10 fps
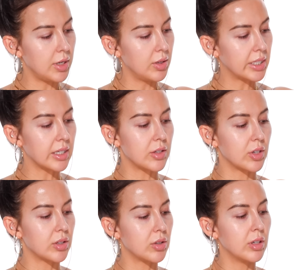to use this
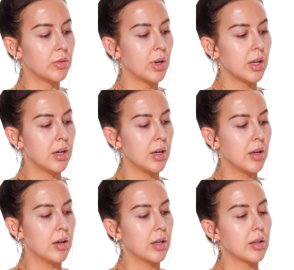just to
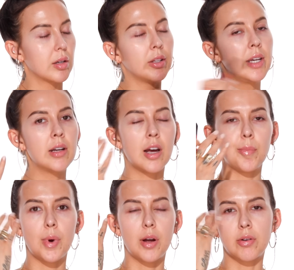clean
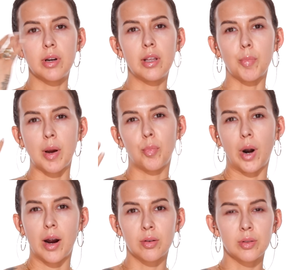up underneath my
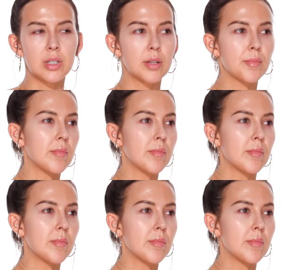brows.